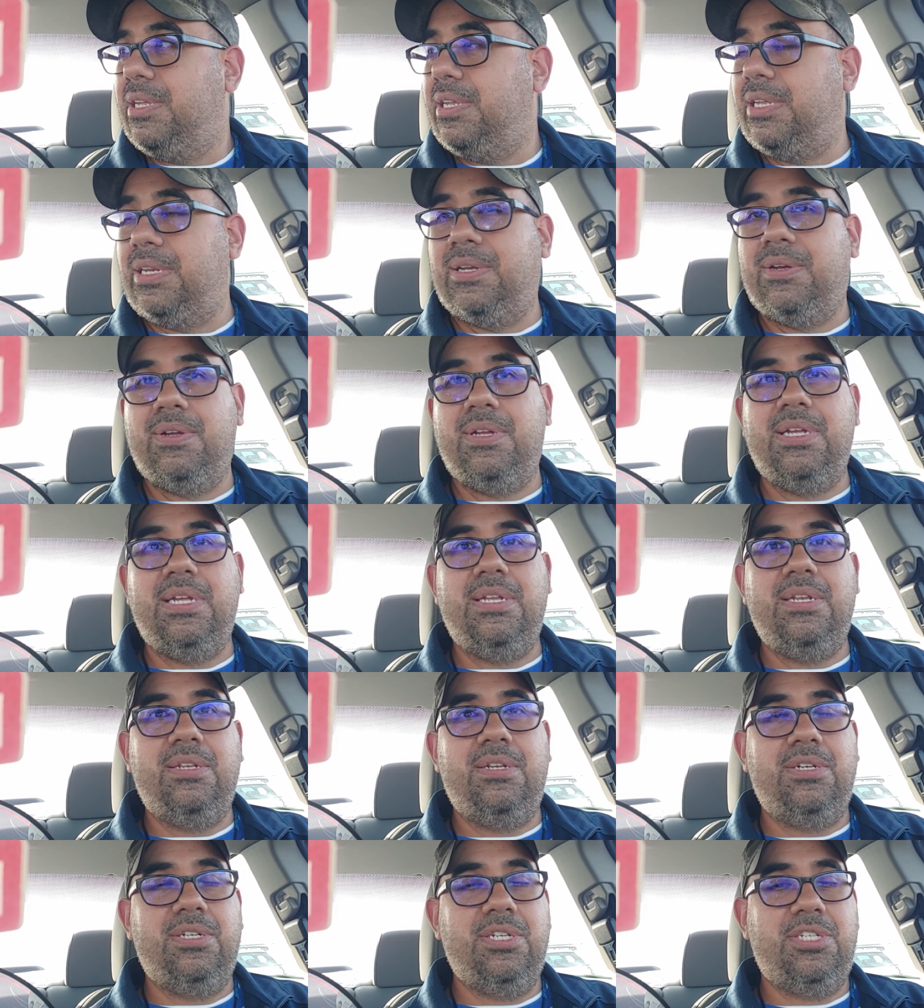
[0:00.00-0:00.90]
you know,
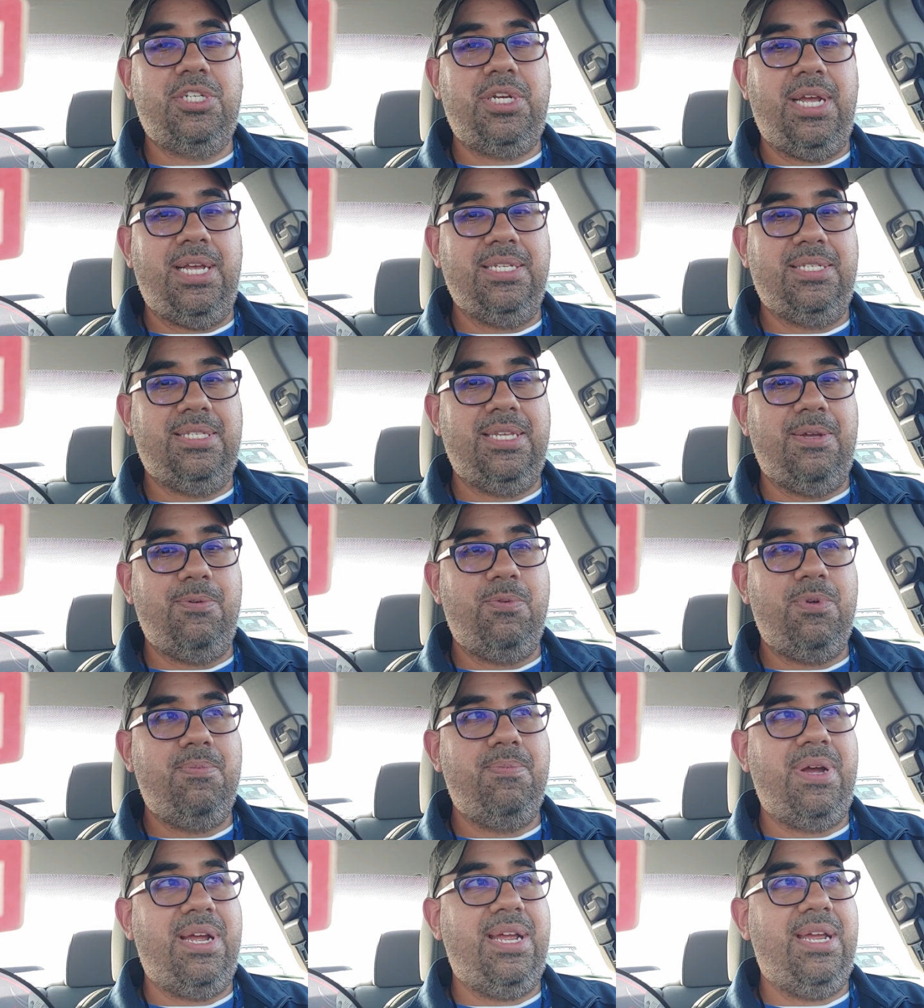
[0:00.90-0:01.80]
there's a chance that
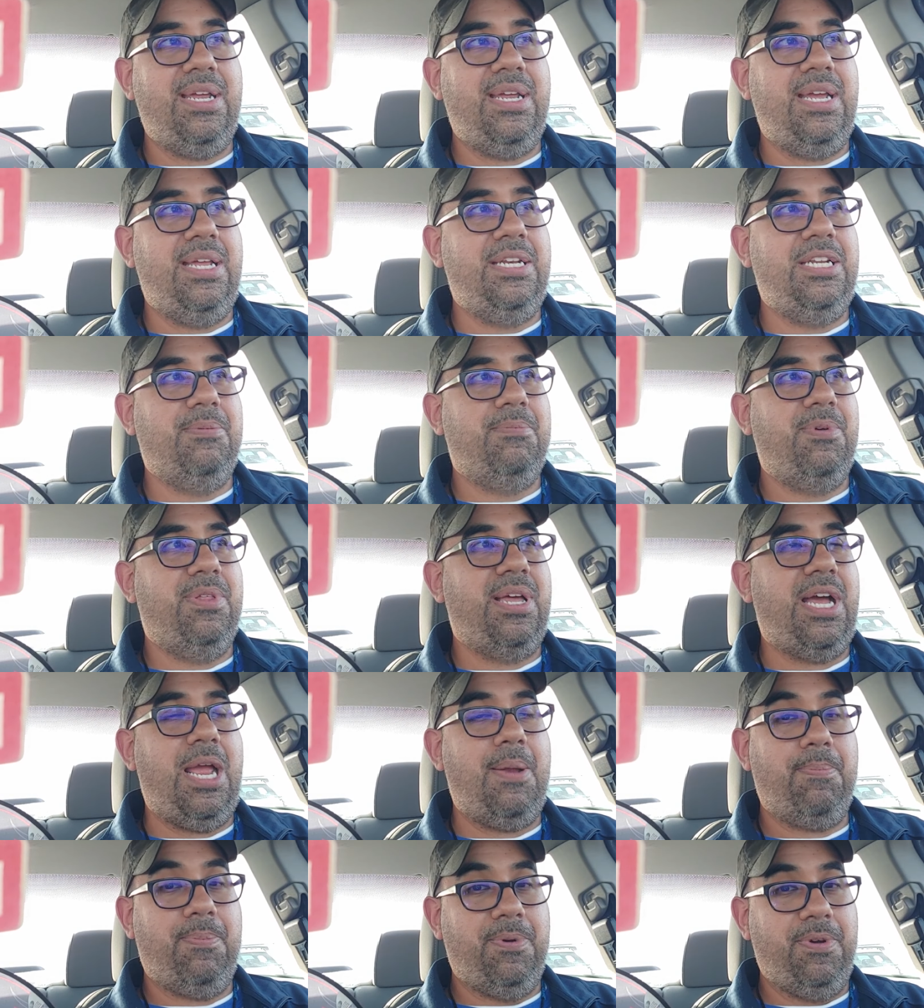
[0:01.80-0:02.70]
we might end up with
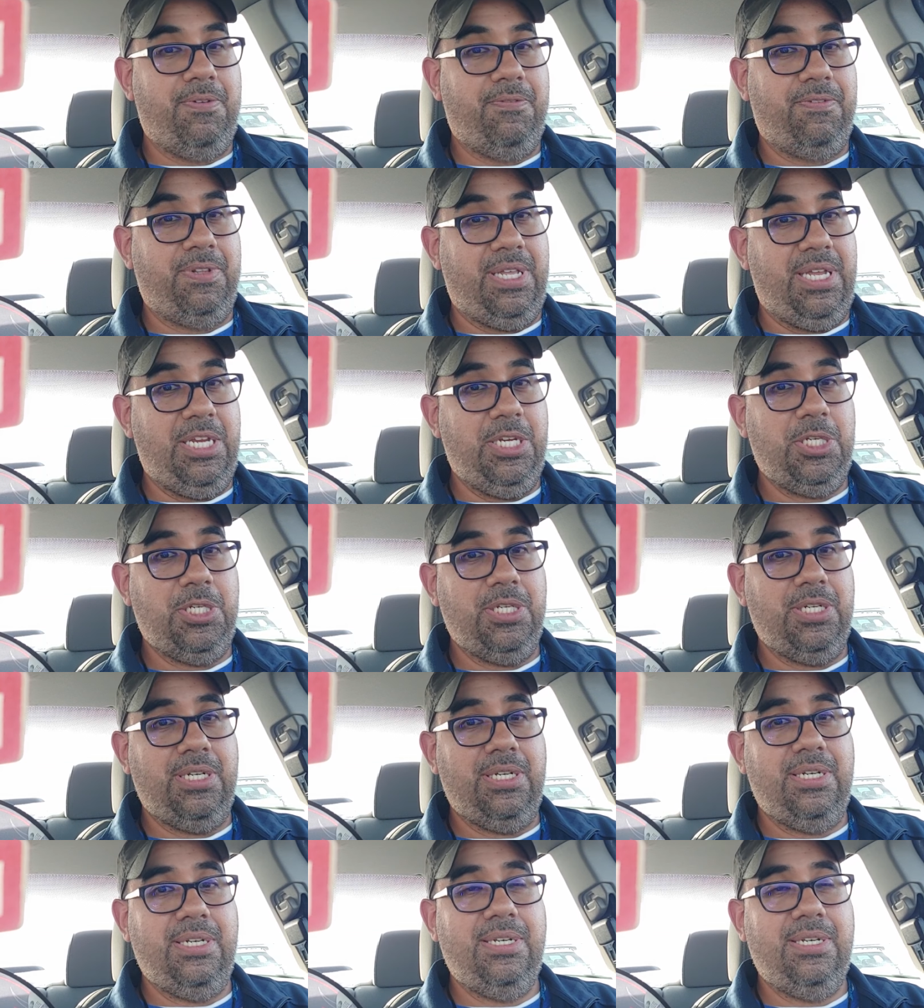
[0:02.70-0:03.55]
hyperinflation.